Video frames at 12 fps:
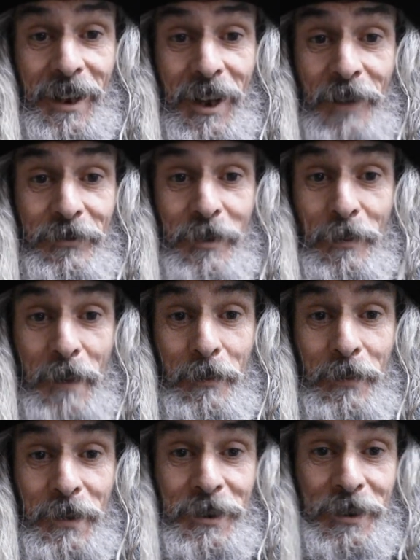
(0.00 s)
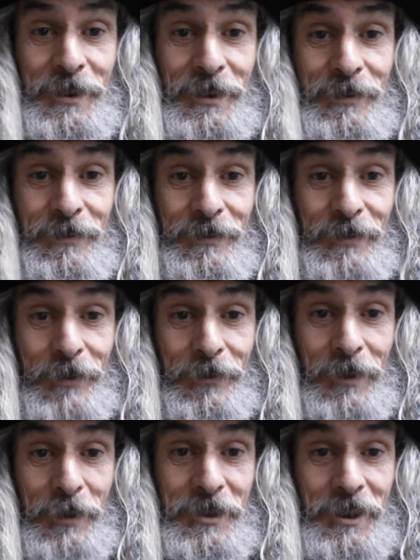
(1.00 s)
I've remembered the
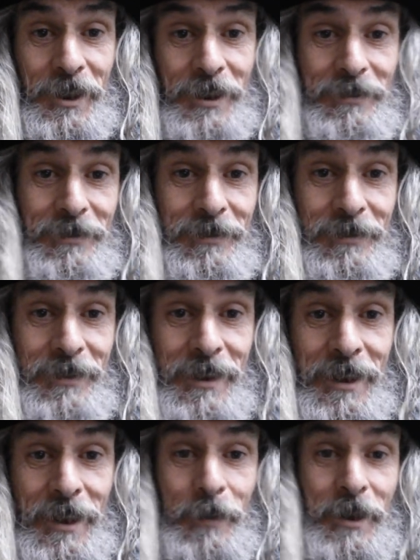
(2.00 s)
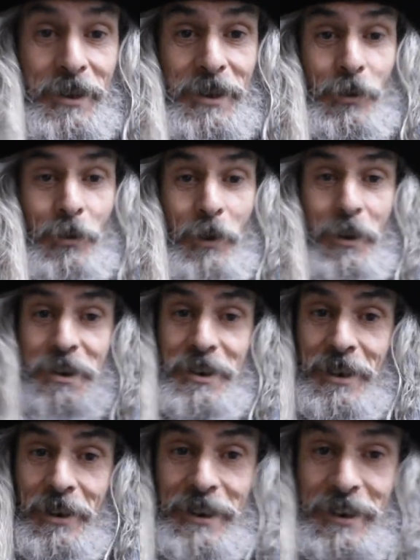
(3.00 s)
future, because it's all on a
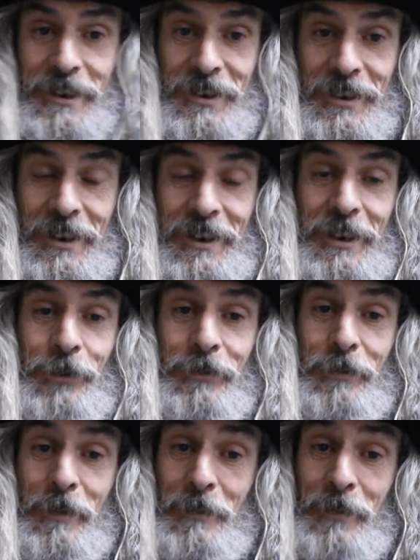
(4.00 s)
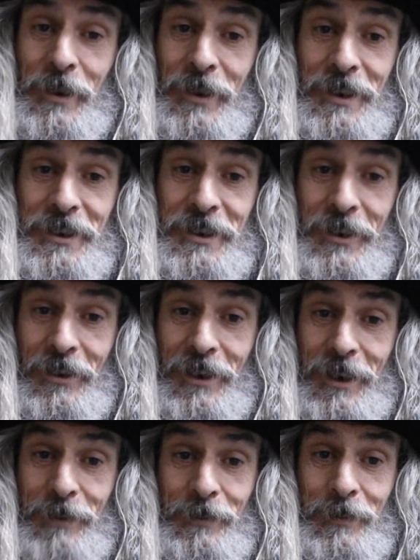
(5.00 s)
sliding scale. Remember that
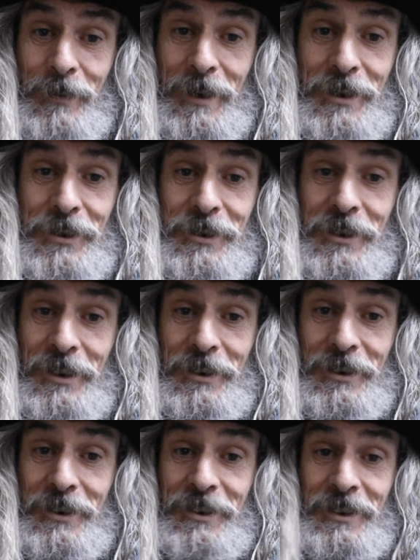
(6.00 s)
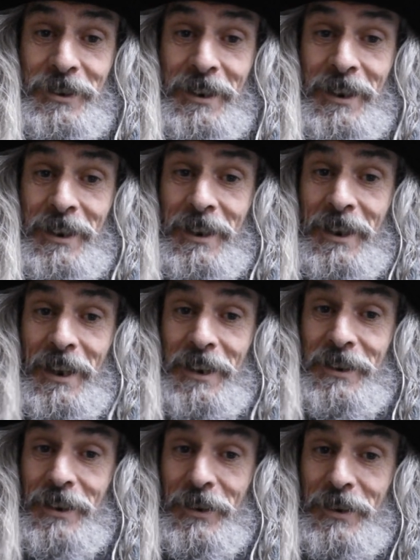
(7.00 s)
time is just
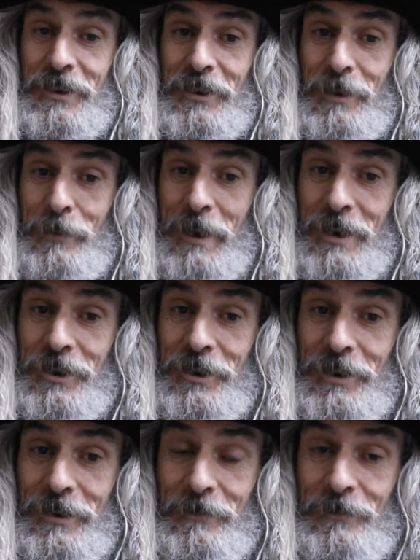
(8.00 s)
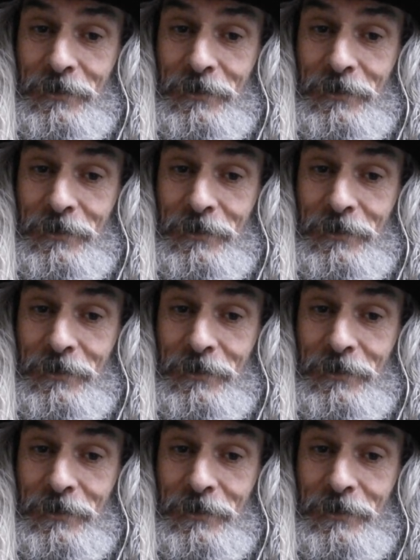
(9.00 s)
another dimension.